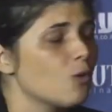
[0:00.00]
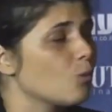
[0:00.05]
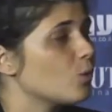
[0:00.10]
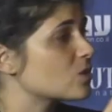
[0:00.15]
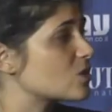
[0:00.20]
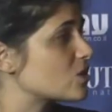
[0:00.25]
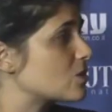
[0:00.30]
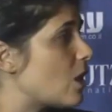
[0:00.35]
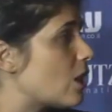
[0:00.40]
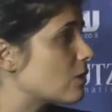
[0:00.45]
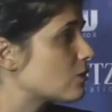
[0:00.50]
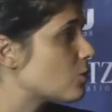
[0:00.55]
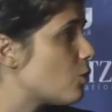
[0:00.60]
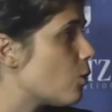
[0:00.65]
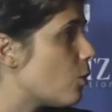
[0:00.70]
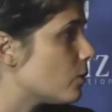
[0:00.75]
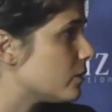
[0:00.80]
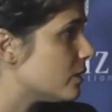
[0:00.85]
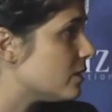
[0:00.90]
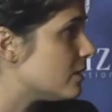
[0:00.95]
was not
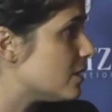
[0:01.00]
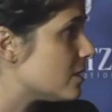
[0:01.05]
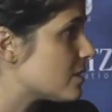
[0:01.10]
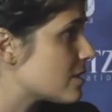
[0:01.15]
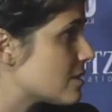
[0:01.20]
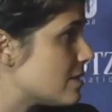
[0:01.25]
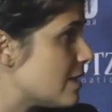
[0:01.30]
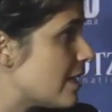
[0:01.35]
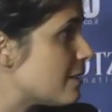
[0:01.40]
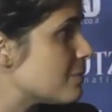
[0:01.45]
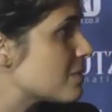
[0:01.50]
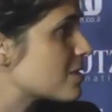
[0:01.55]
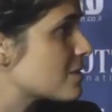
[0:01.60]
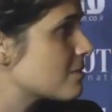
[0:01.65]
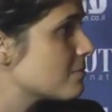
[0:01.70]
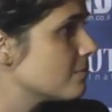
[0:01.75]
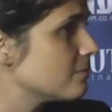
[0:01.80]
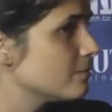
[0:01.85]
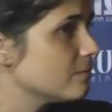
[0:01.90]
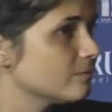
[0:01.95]
called in these
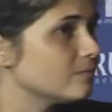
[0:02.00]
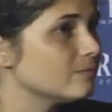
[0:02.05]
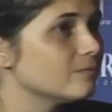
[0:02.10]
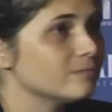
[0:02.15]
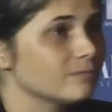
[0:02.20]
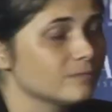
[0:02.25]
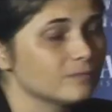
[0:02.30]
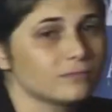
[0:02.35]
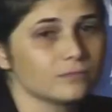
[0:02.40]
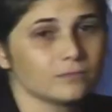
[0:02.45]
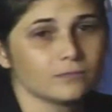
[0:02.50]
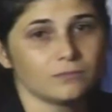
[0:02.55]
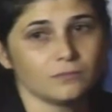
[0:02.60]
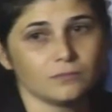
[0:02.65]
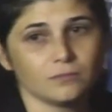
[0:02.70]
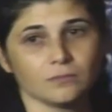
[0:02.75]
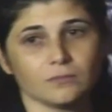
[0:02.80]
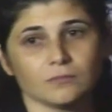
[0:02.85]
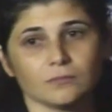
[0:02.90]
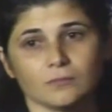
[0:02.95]
names.
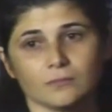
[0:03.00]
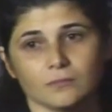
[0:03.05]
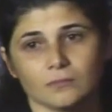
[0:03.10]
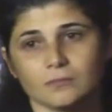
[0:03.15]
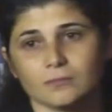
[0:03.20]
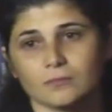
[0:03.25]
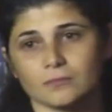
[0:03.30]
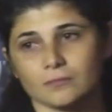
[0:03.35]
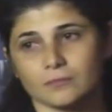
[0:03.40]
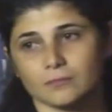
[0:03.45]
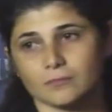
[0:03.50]
Knesset.